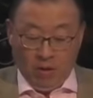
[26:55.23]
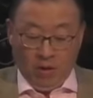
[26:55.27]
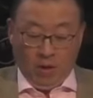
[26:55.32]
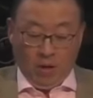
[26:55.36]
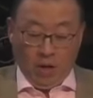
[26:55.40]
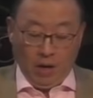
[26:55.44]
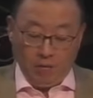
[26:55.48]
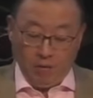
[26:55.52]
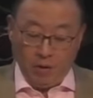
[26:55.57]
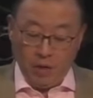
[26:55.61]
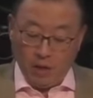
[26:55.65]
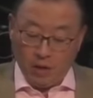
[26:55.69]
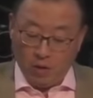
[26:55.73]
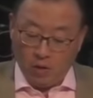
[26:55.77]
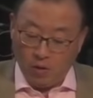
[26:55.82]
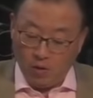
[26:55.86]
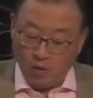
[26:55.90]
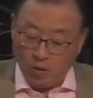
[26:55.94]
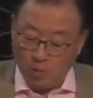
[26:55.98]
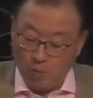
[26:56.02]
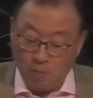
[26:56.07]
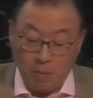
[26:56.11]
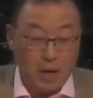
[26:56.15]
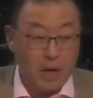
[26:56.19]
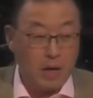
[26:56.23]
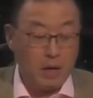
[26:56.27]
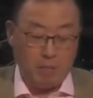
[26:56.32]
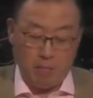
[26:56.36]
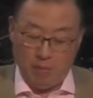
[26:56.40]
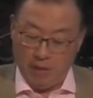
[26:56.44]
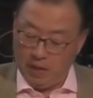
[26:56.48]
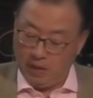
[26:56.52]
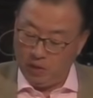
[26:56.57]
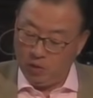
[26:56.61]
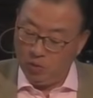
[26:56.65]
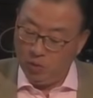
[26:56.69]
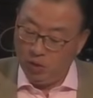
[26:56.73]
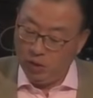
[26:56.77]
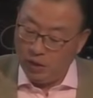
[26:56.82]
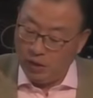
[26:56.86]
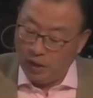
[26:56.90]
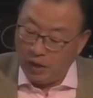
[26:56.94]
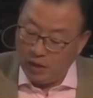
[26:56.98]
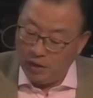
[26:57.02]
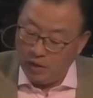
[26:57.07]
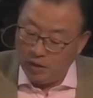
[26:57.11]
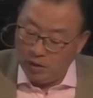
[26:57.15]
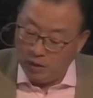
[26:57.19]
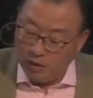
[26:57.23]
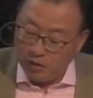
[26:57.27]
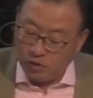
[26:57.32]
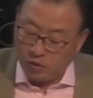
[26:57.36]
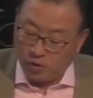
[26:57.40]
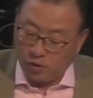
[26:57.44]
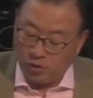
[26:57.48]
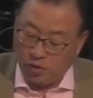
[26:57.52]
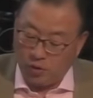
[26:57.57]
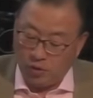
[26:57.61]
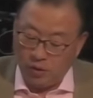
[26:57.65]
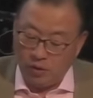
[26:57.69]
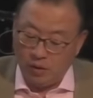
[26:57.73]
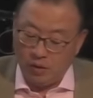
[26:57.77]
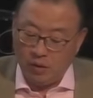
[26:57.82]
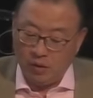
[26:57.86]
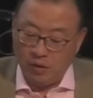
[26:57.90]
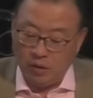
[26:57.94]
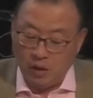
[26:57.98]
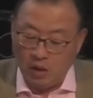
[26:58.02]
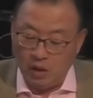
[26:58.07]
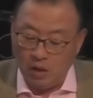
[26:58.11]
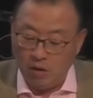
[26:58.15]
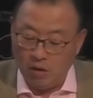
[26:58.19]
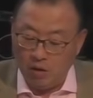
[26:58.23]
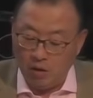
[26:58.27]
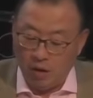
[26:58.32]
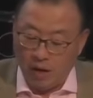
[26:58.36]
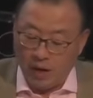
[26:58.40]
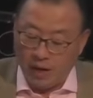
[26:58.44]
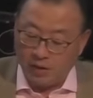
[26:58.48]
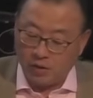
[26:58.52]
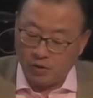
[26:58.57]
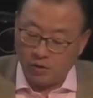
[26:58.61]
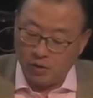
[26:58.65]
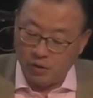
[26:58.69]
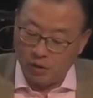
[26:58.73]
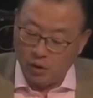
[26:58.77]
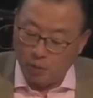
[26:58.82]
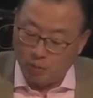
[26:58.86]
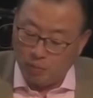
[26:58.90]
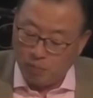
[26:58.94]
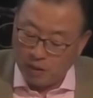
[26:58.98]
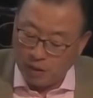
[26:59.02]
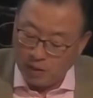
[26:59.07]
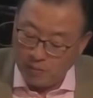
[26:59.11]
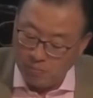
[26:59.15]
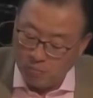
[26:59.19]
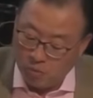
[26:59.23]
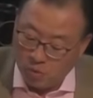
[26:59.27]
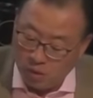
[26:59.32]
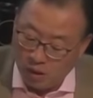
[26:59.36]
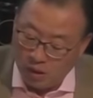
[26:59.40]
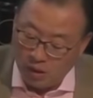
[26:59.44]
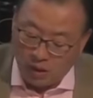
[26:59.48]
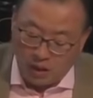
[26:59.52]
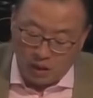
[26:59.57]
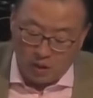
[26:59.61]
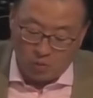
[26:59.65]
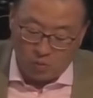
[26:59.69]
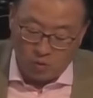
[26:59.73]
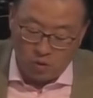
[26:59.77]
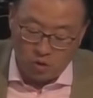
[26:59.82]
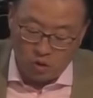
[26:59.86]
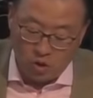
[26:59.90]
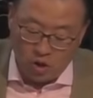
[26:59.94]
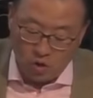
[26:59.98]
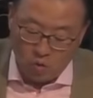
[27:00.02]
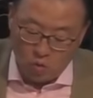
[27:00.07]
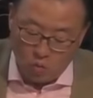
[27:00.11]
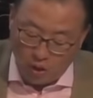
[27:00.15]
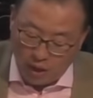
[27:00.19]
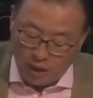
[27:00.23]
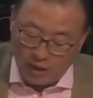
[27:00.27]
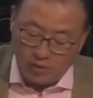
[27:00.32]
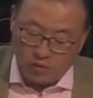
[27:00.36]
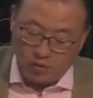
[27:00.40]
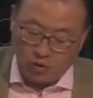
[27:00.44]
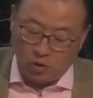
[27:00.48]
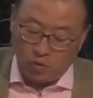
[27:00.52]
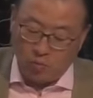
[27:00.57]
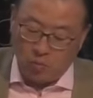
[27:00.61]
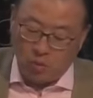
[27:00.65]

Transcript: Have you not heard of the madman who lit a lantern, a lantern in the bright morning hours, ran to the